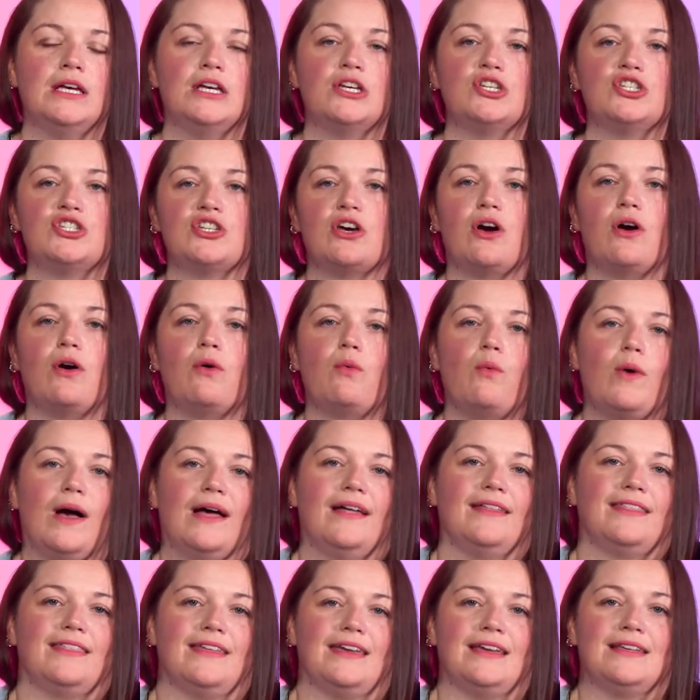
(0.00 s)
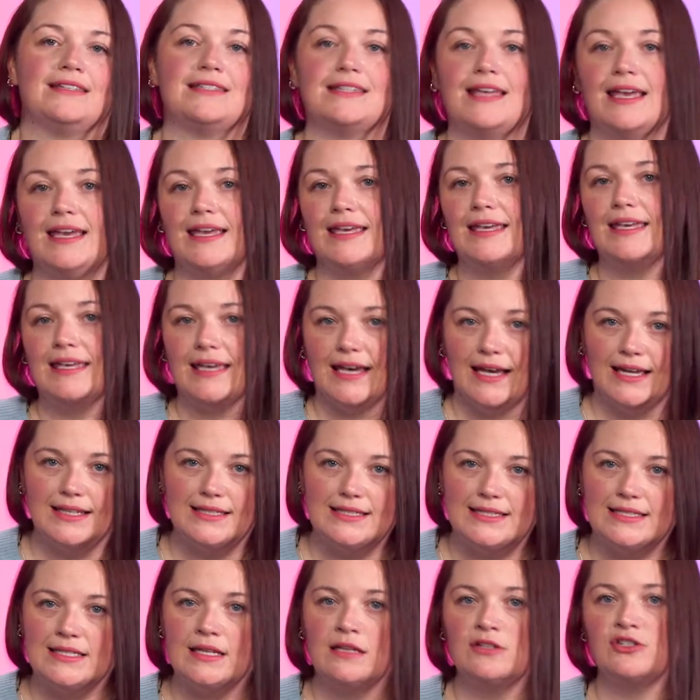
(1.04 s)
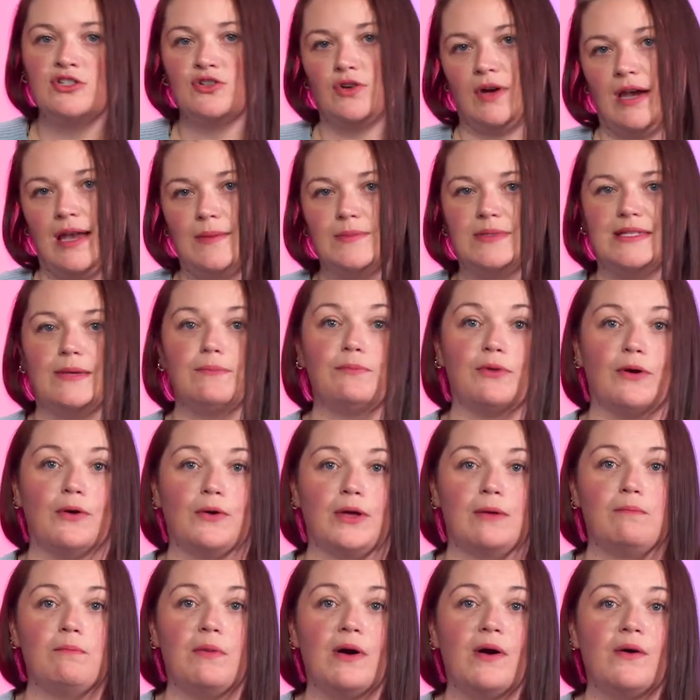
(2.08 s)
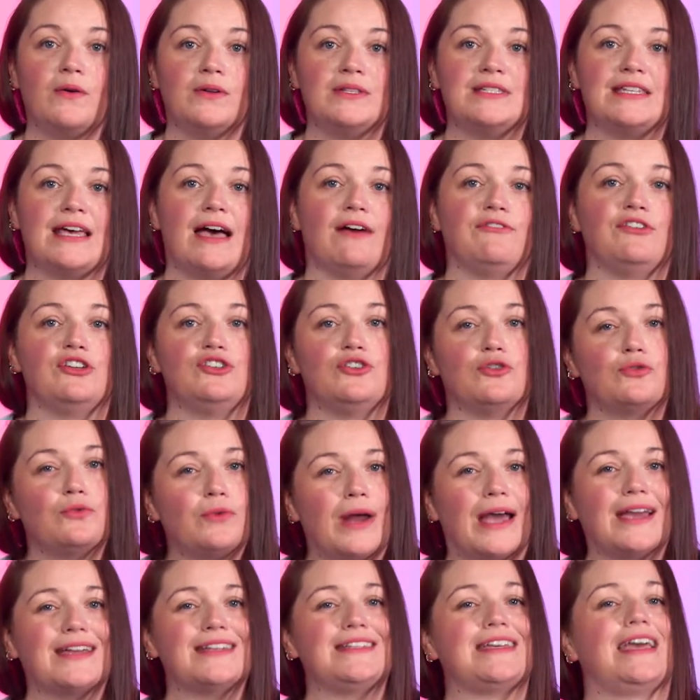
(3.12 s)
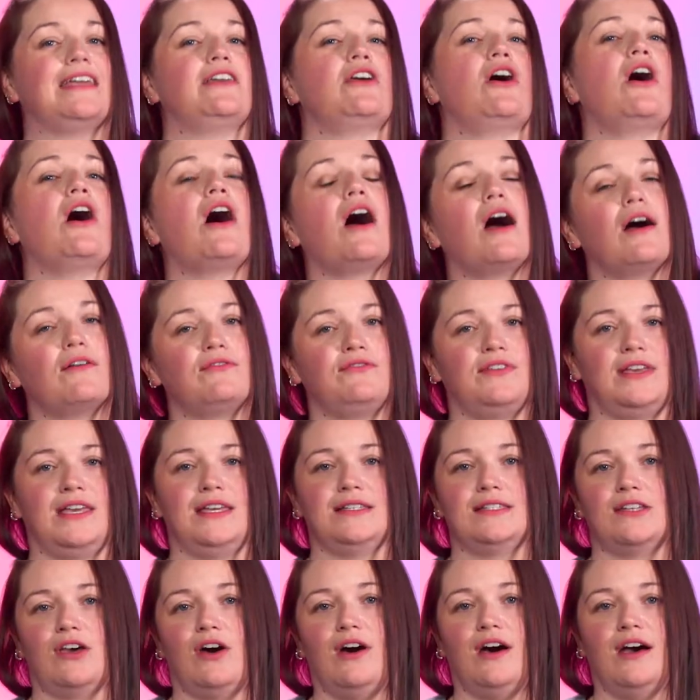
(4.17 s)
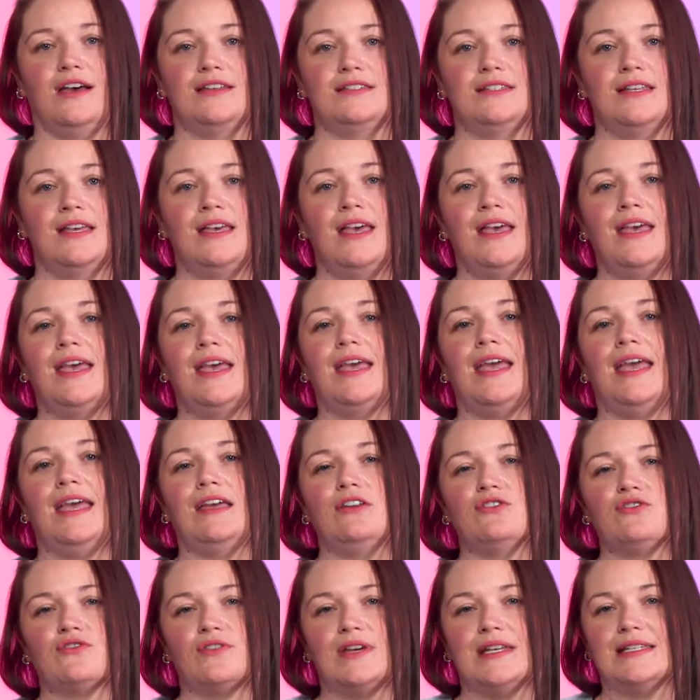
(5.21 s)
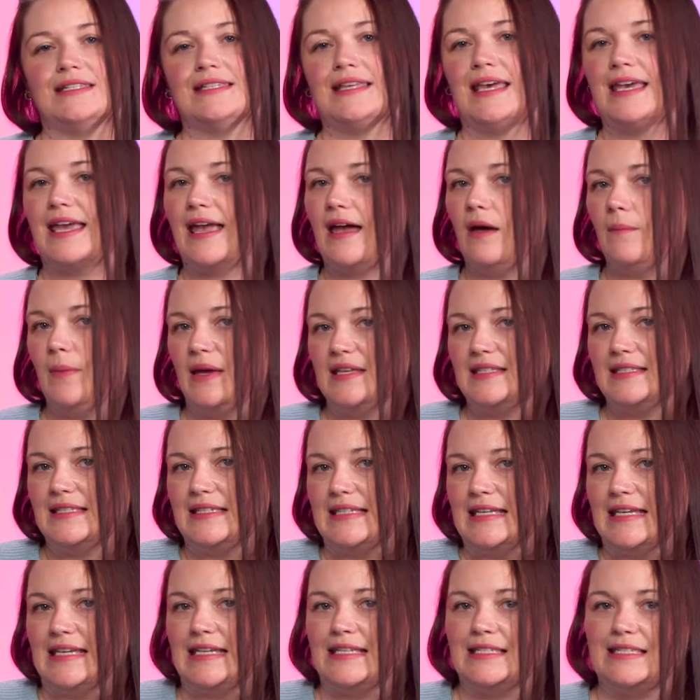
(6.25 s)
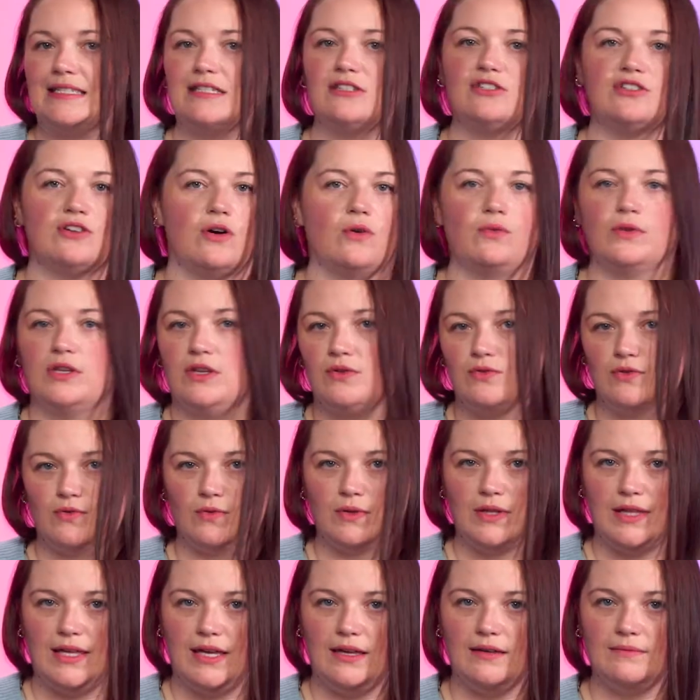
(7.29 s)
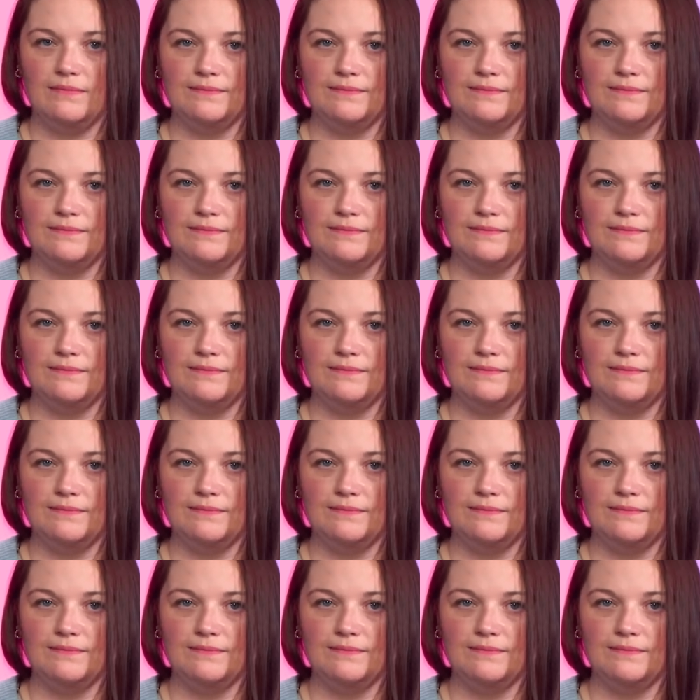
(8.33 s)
So while things like cuts, scrapes, and broken bones have a direct and obvious cause, injuries like MSDs don't usually.